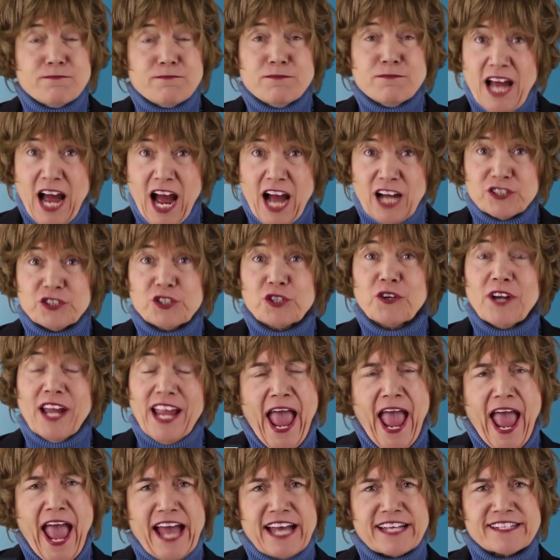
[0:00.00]
Dr.
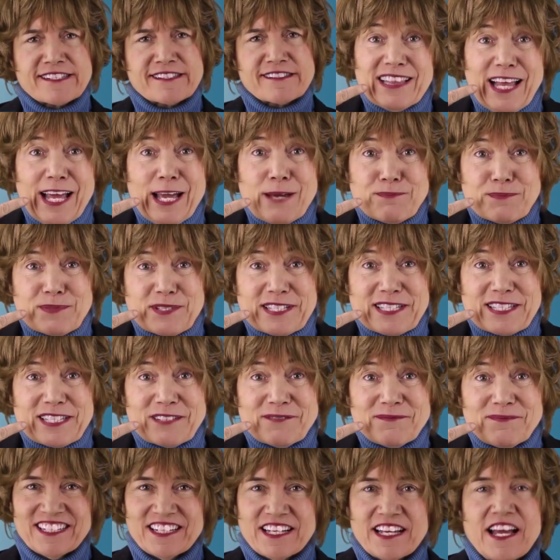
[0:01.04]
Ass
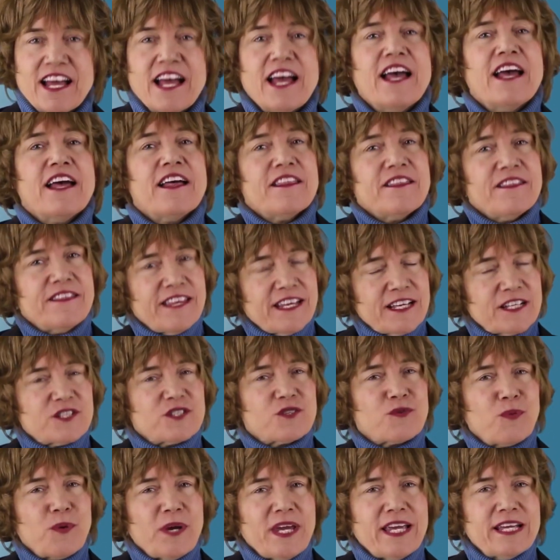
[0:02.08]
Lips.
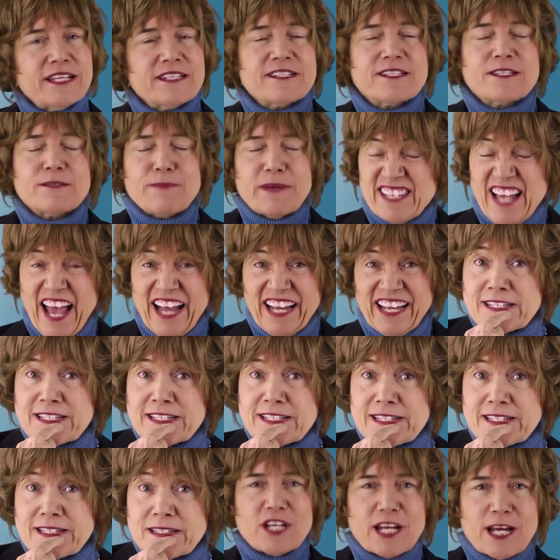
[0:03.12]
This week's
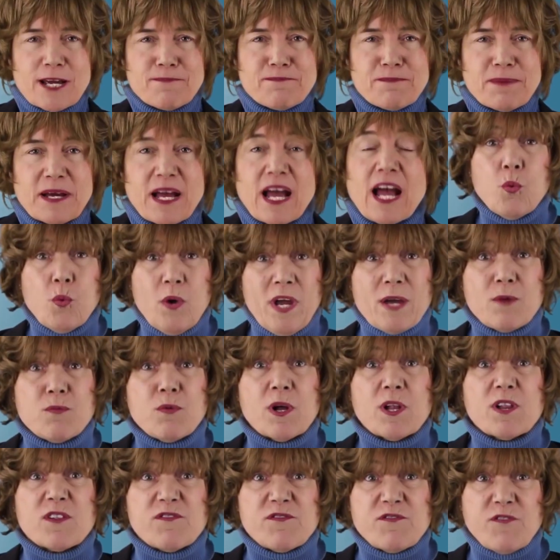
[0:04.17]
sex tip, we
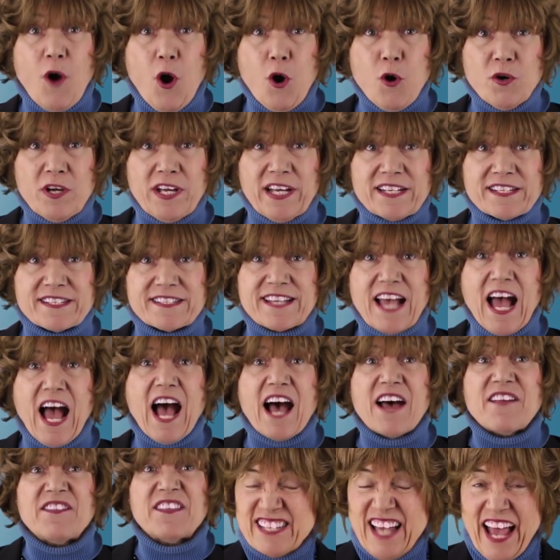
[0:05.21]
will focus
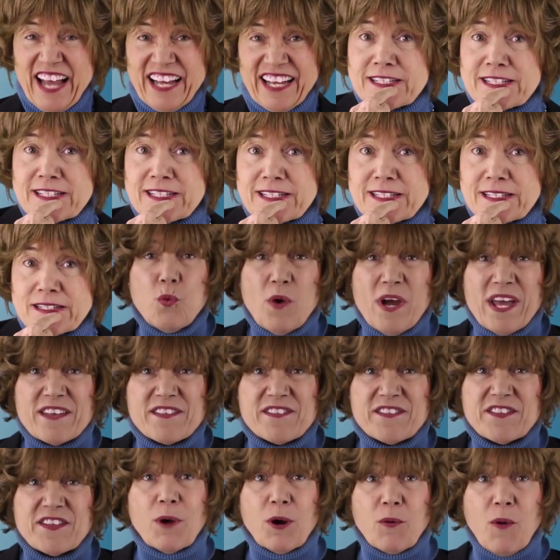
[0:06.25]
on sex
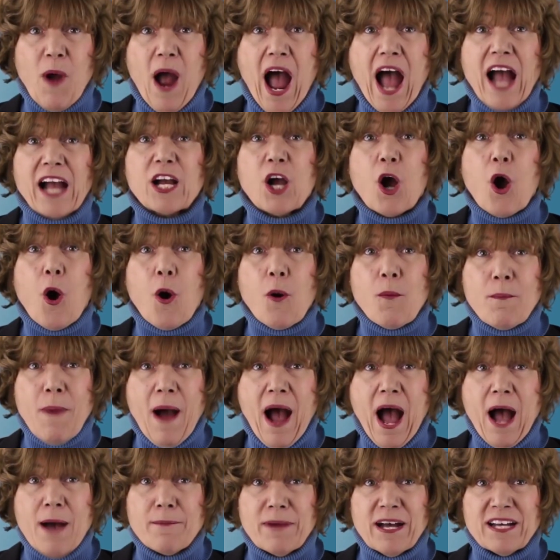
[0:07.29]
with Barack
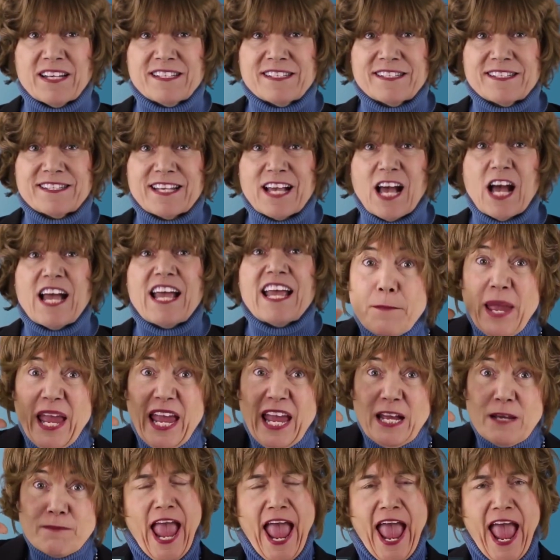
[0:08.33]
Obama's
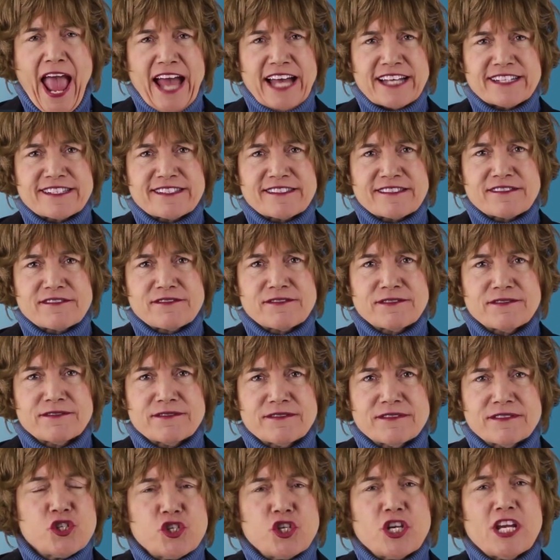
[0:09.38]
big ass.
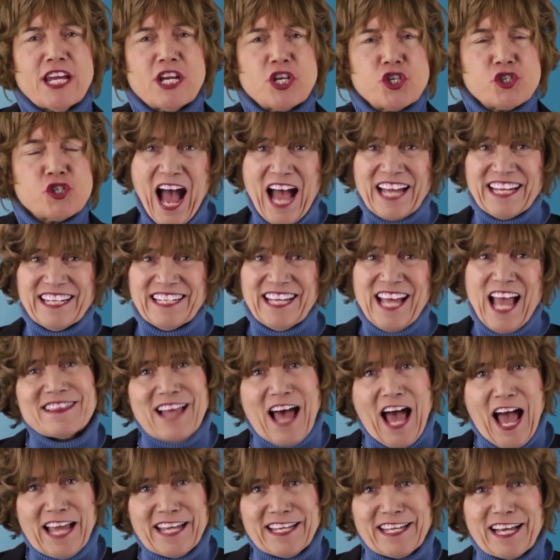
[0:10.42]
Sheesh, I
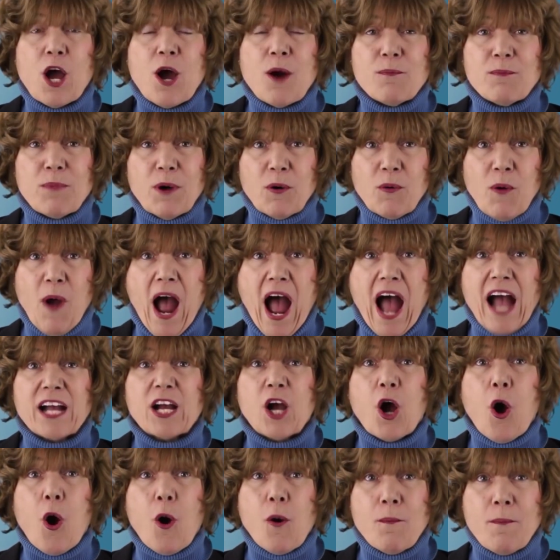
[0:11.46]
like
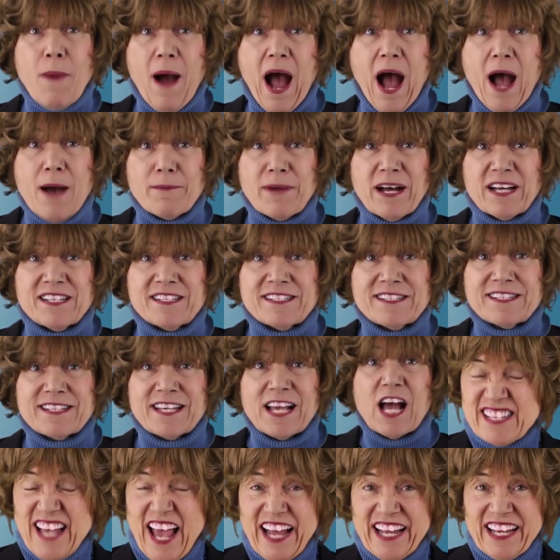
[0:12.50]
Barack Obama's
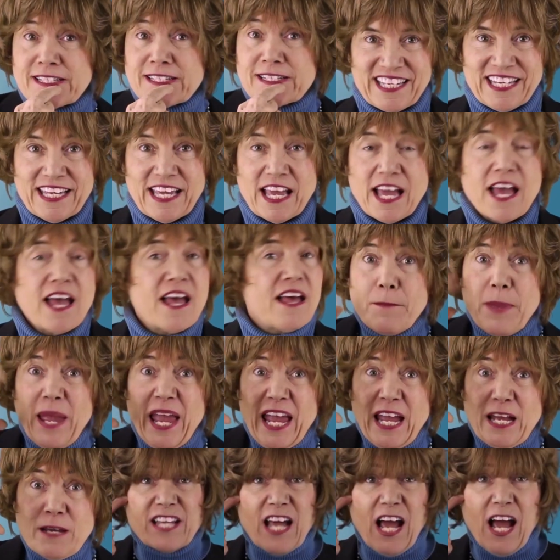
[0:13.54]
sexy
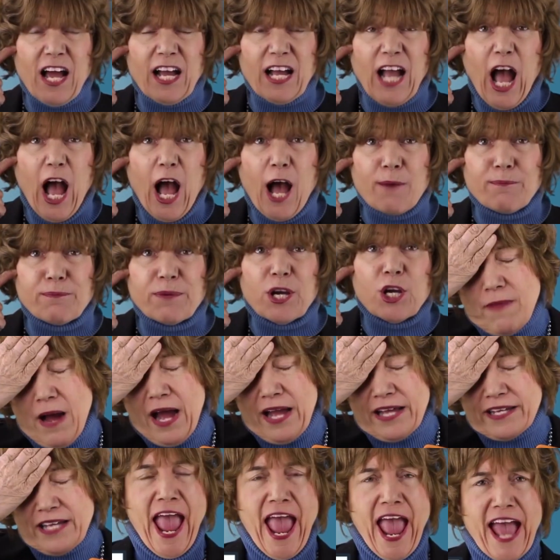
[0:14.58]
big tongue up
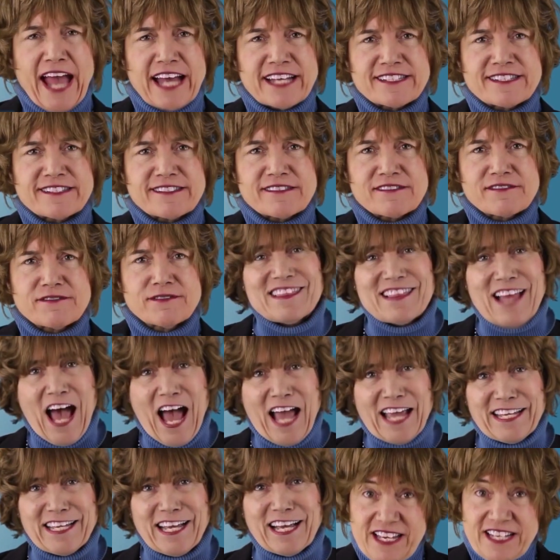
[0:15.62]
my ass
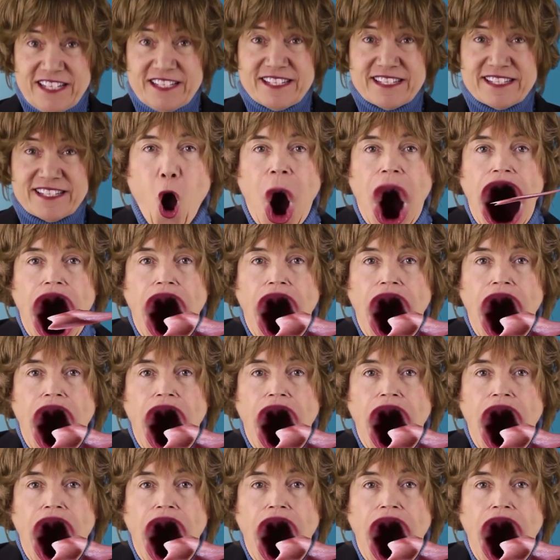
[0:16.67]
like this.